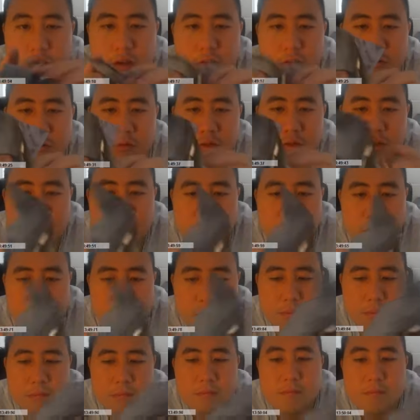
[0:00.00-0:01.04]
Now the top
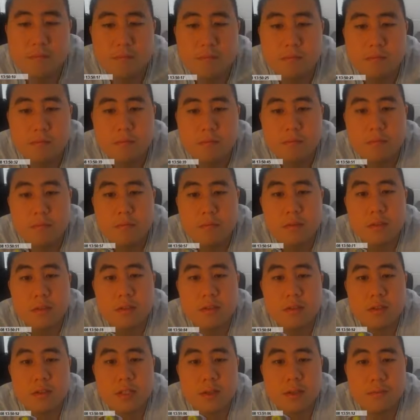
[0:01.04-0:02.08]
part would have been
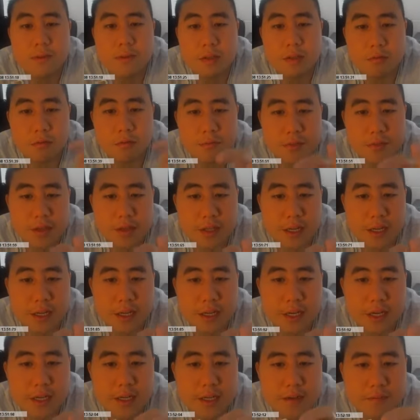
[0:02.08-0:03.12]
coloured in with a bit of
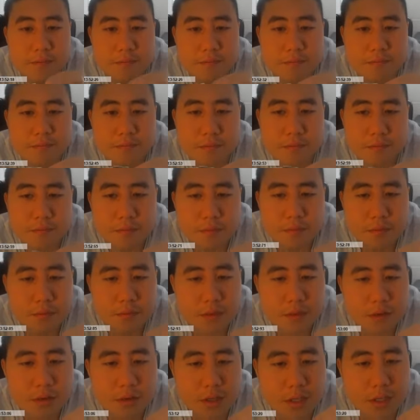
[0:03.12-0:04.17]
watercolour on the
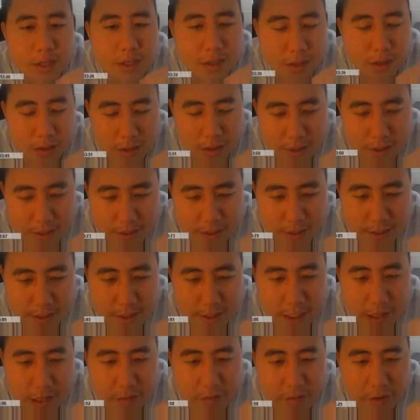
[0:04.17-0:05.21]
top.
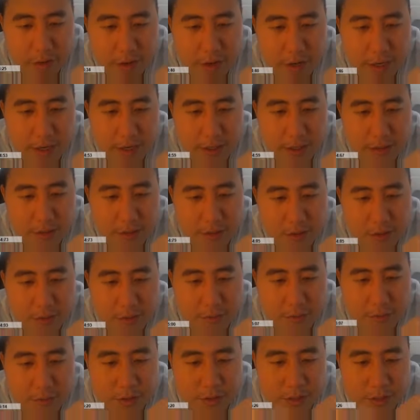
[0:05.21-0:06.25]
Same thing with the
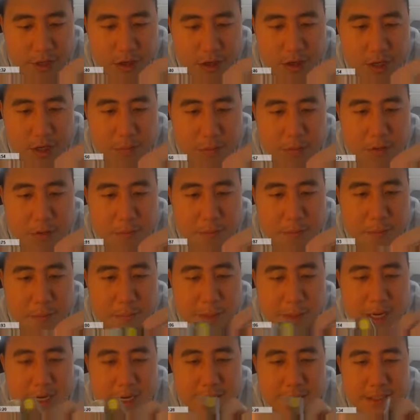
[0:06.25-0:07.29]
head.
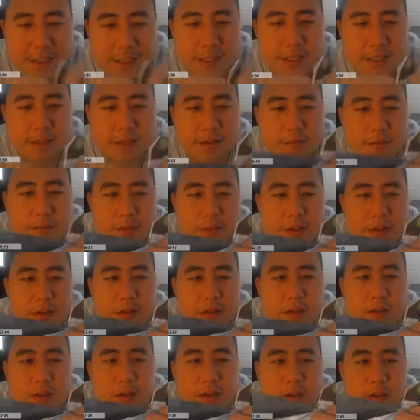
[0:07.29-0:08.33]
And at least
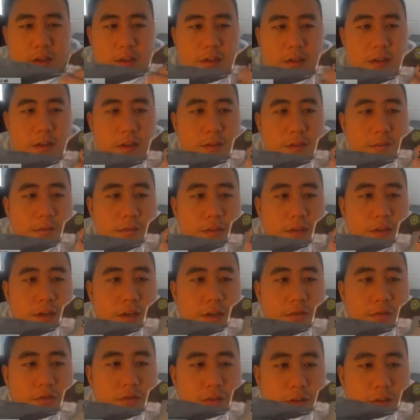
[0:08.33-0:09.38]
the head is
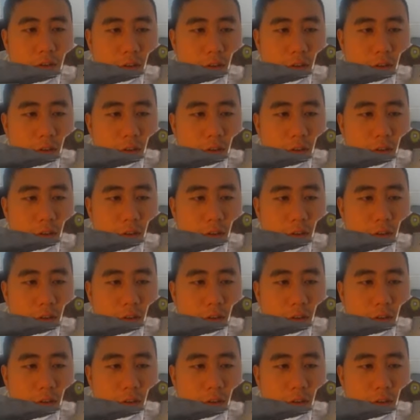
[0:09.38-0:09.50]
over.